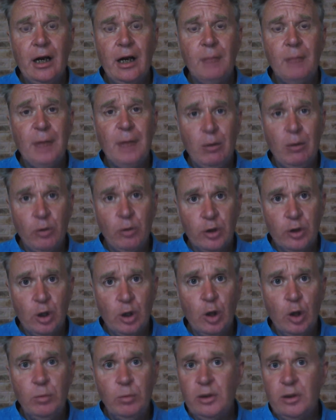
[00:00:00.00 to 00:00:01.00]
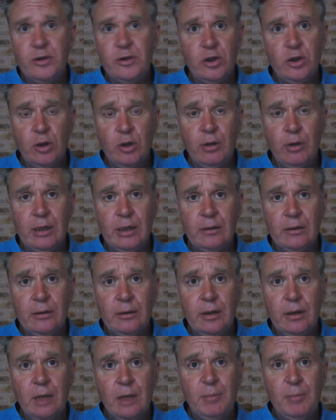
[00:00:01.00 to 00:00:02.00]
about what the globalists are doing.
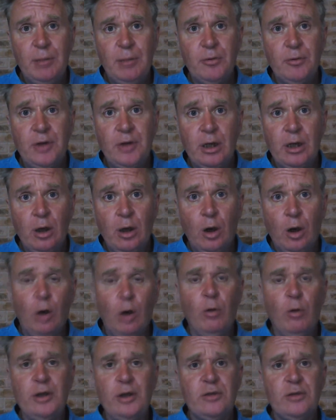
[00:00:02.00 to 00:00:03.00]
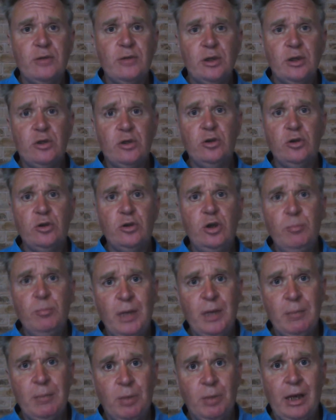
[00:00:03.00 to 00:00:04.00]
People think, oh, it's such a
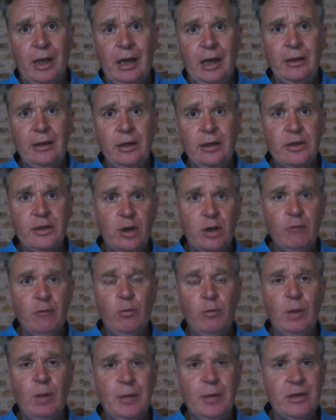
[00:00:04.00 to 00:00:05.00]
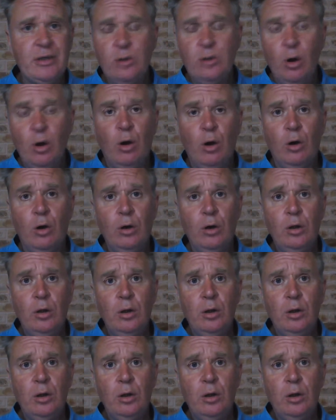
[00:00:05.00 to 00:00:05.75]
big plan and it's overwhelming. It's not.